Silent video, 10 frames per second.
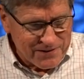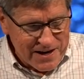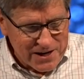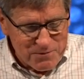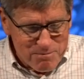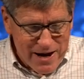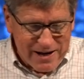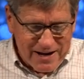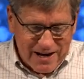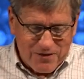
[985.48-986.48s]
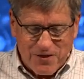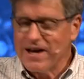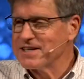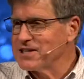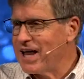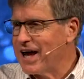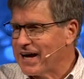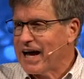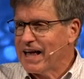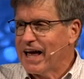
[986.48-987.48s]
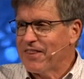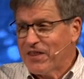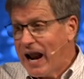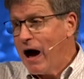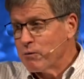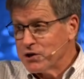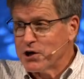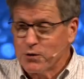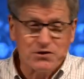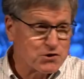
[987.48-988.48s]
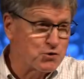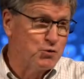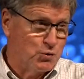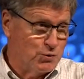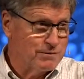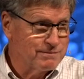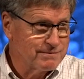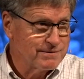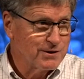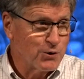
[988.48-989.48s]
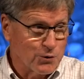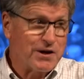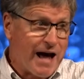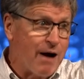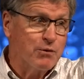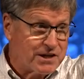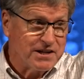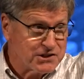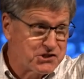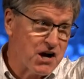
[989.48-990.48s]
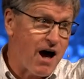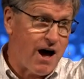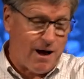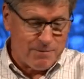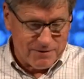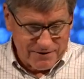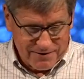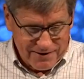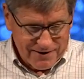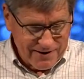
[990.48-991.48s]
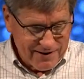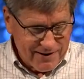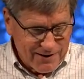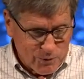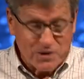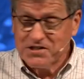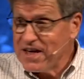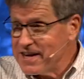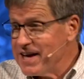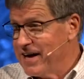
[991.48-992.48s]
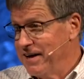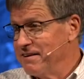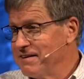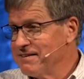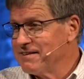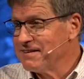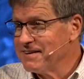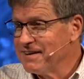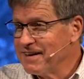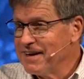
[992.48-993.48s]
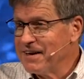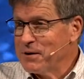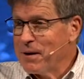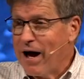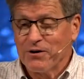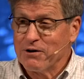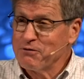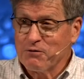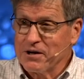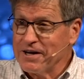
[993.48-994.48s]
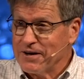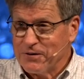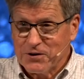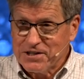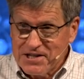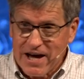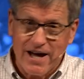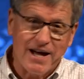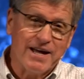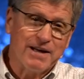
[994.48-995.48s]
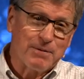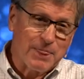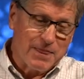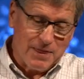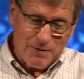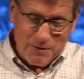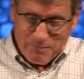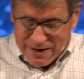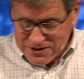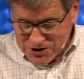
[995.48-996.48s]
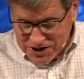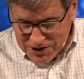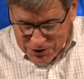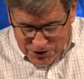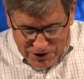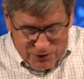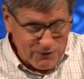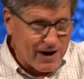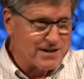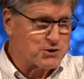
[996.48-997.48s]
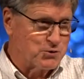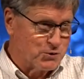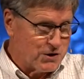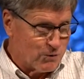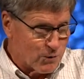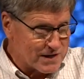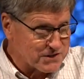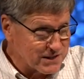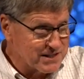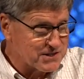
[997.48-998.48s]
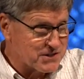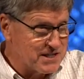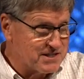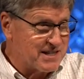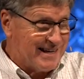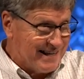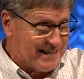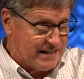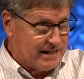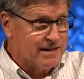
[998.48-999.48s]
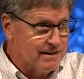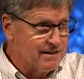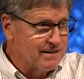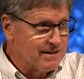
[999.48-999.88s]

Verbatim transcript: They could mandate things like that I would go to school or that I would get a job, which they did. I'll never forget the day my senior year of high school that wrestling season ended.